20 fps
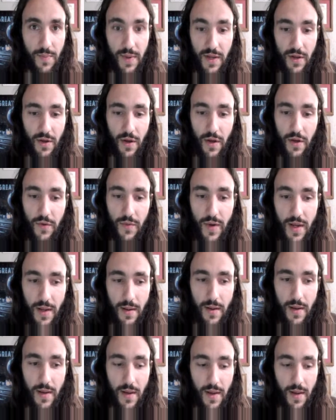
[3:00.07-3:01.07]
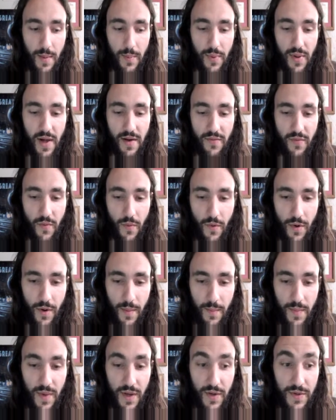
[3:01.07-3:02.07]
been a great
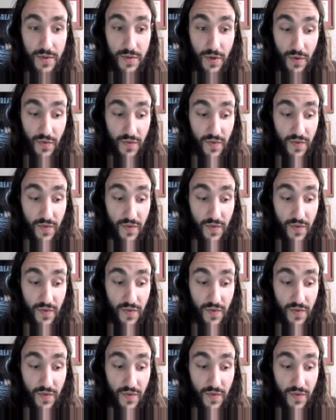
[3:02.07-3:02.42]
platform so